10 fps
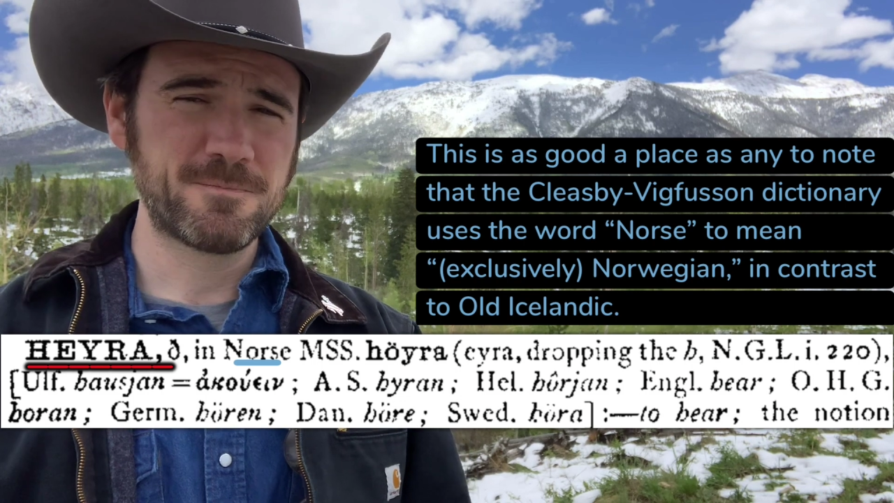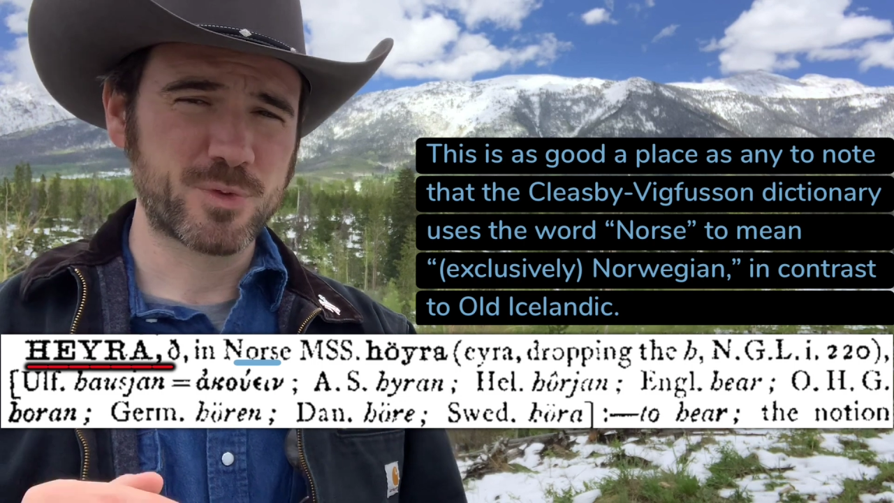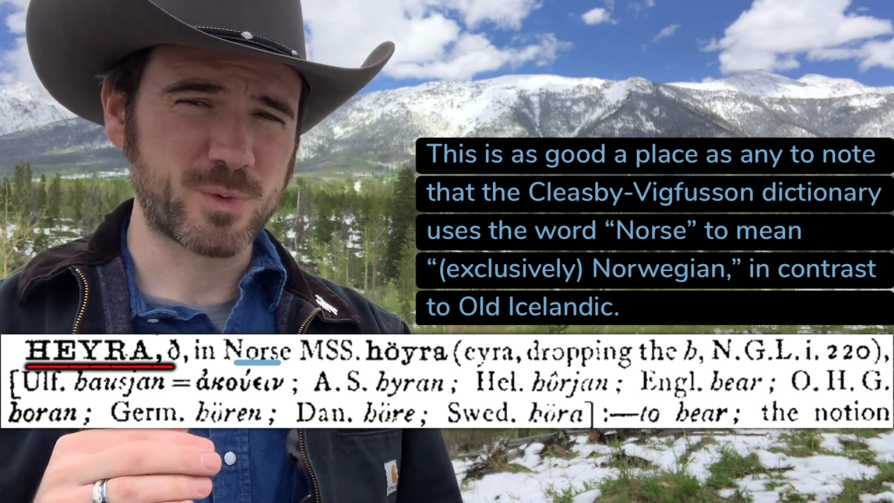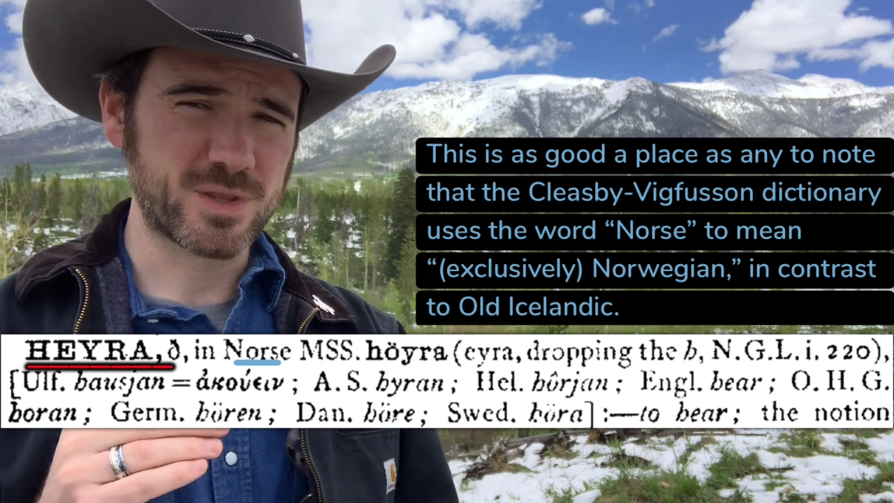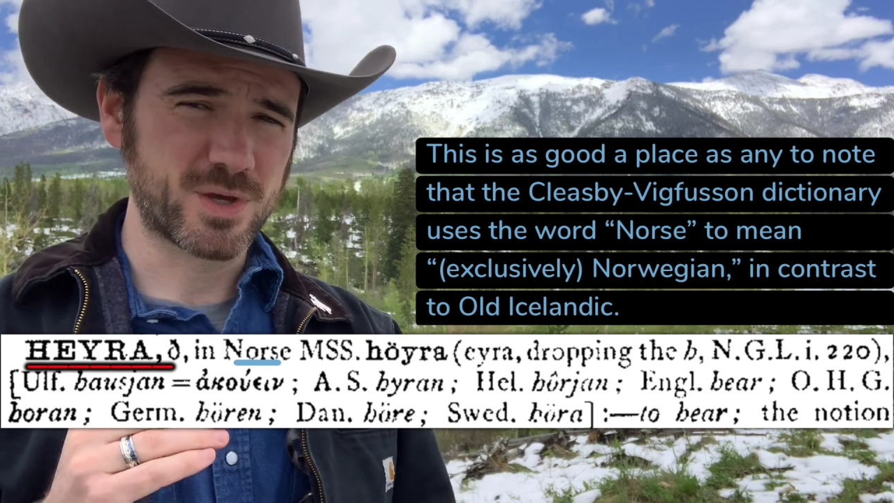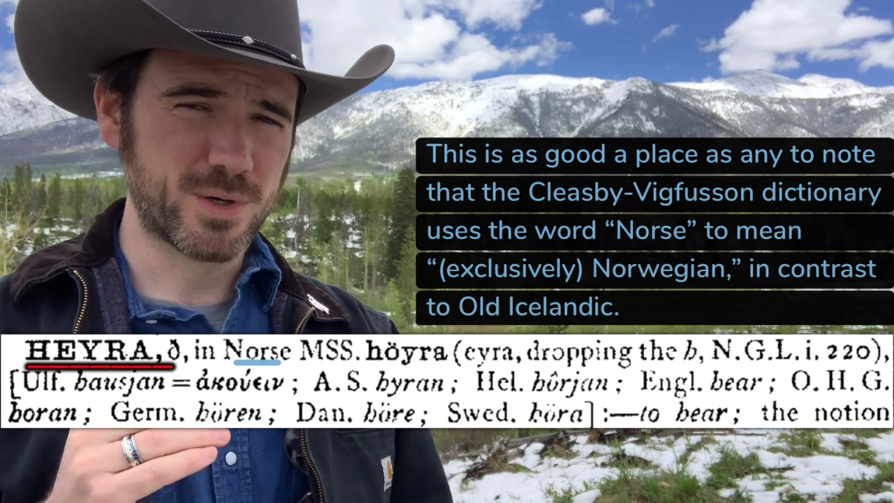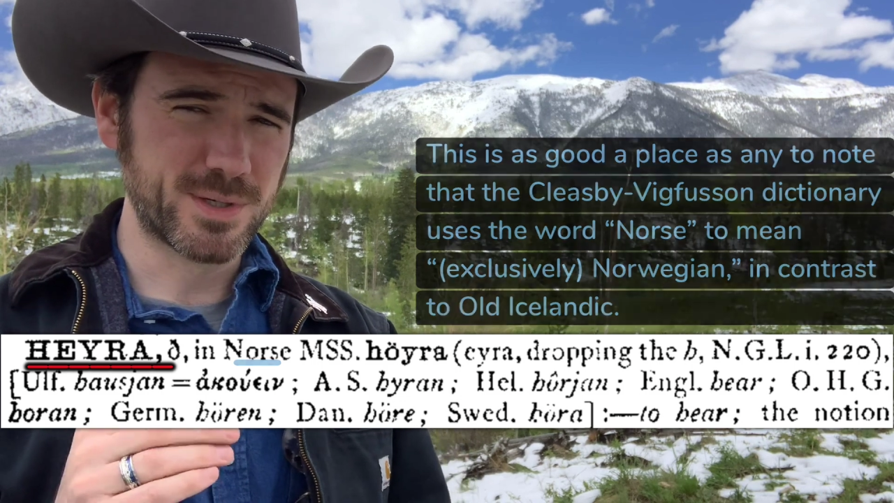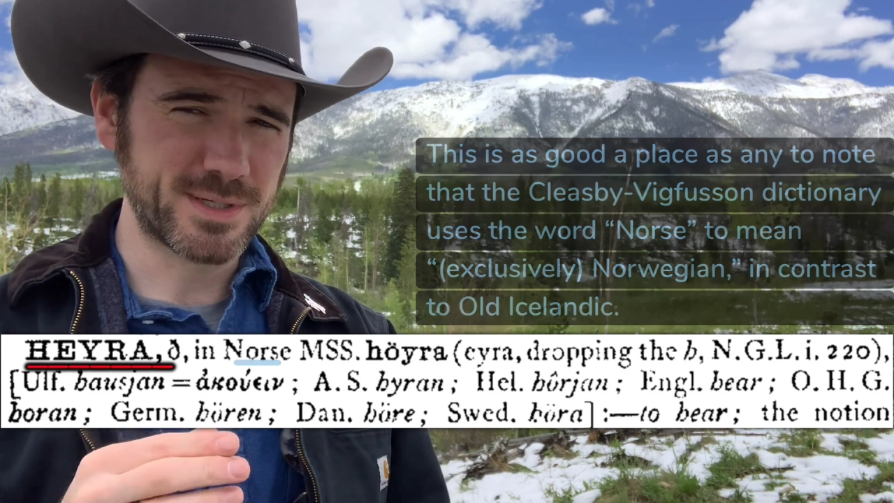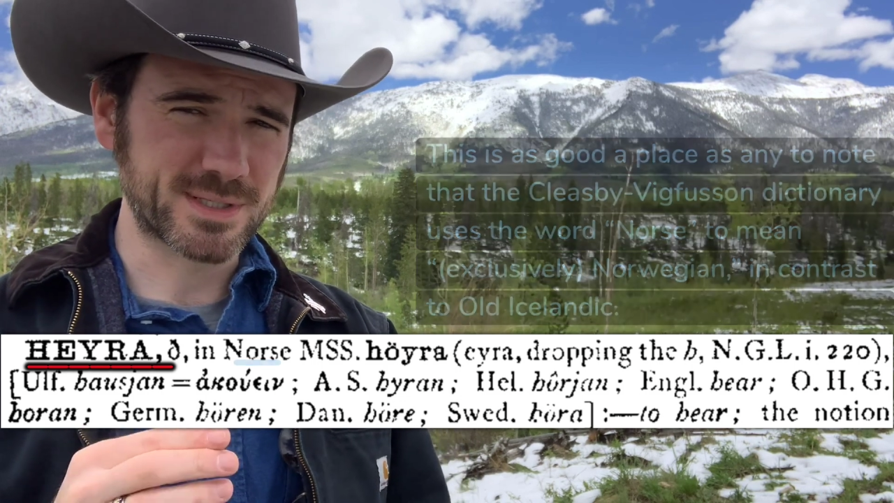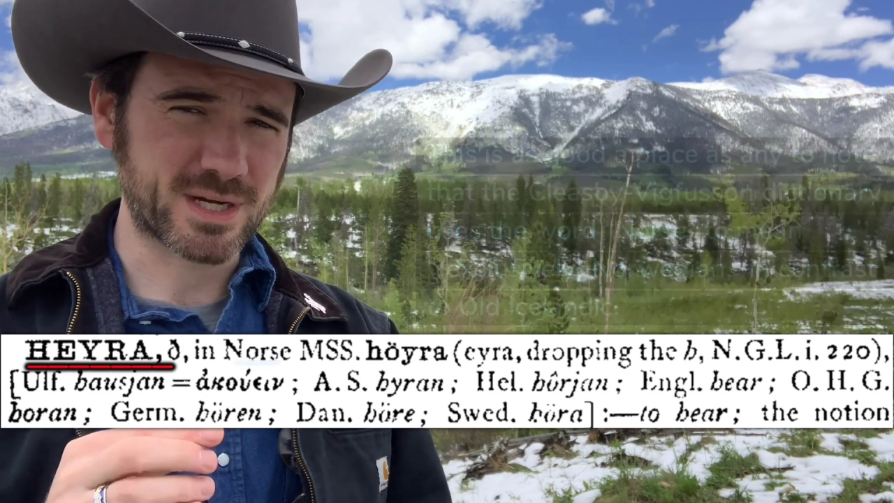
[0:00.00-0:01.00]
with
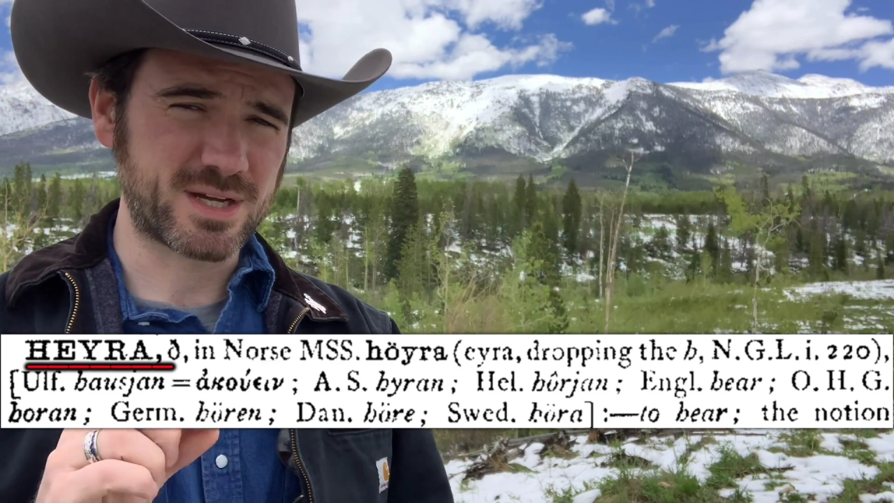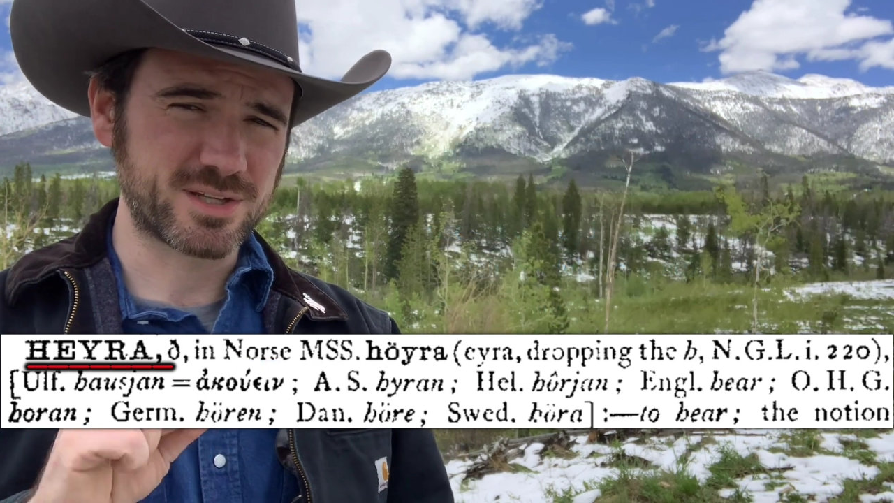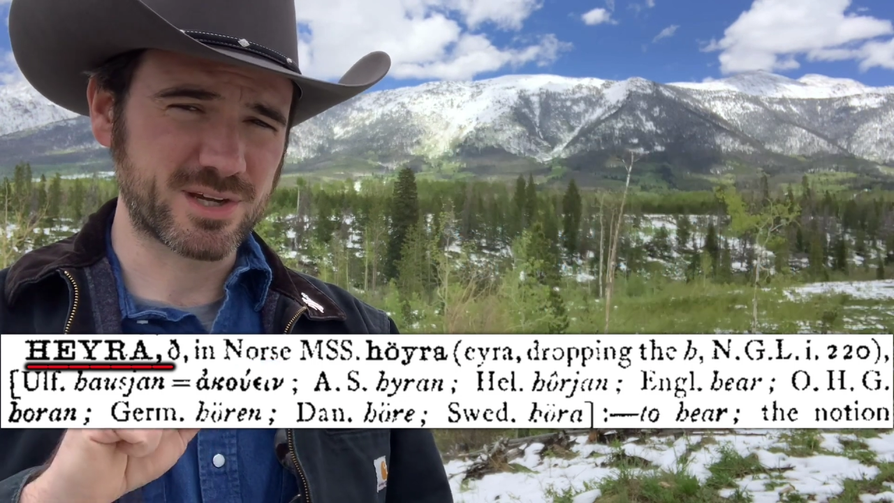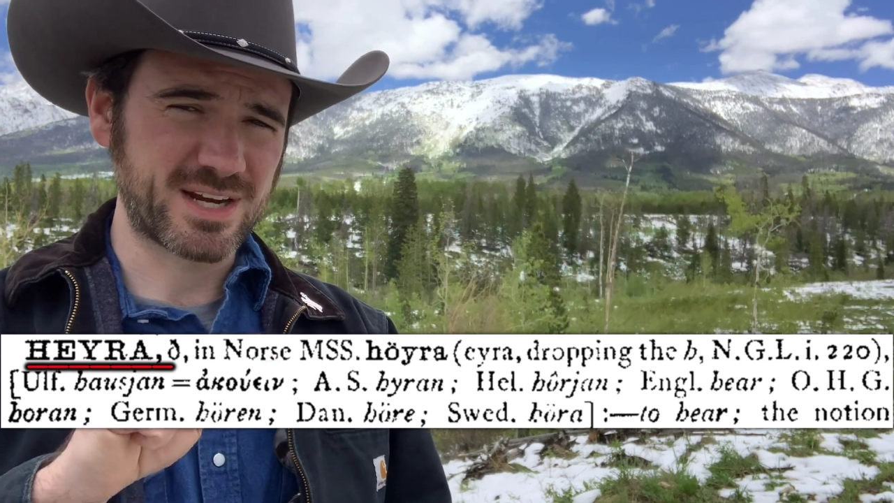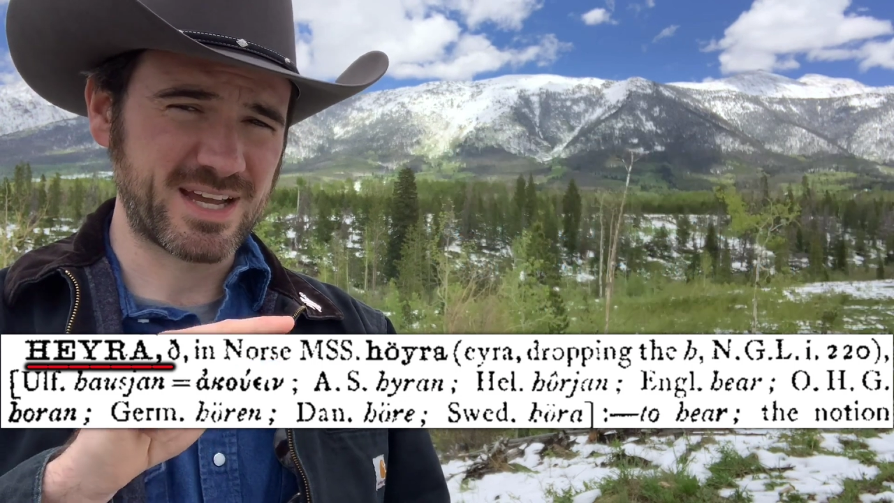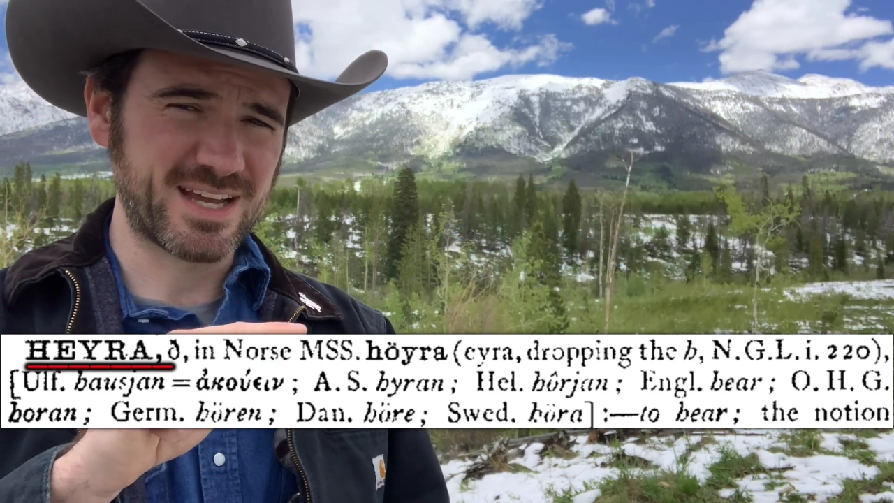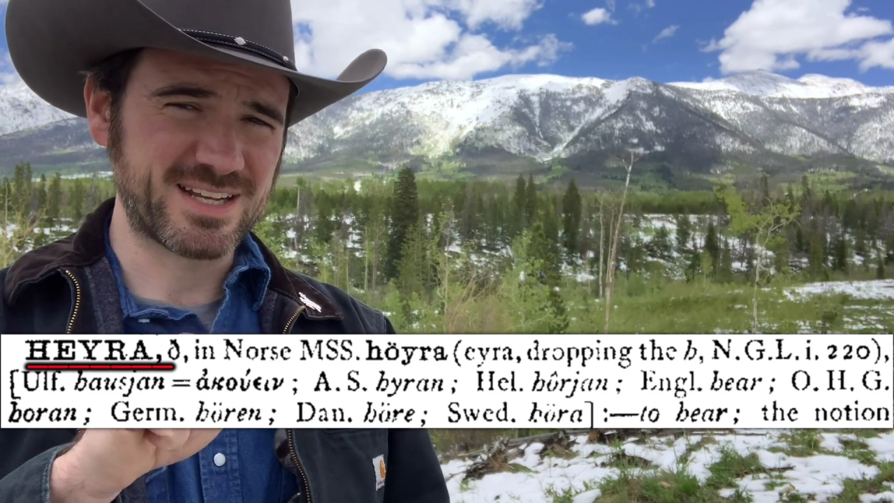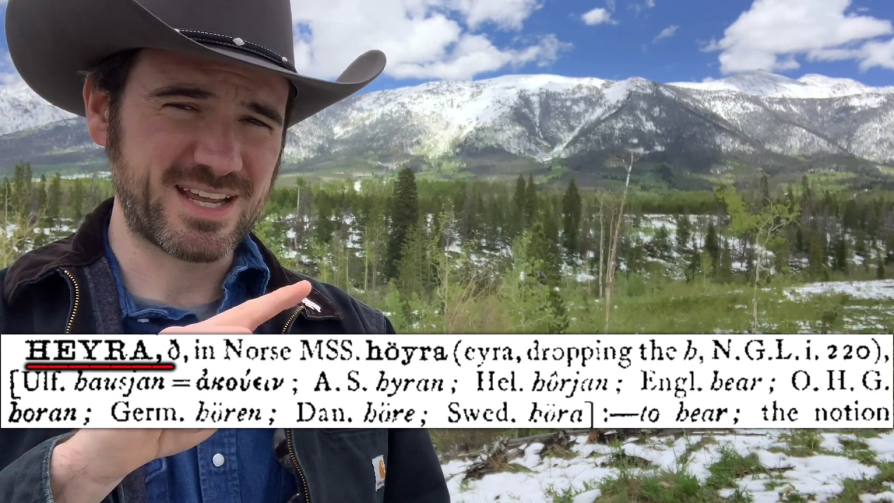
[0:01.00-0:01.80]
huira, you're going to add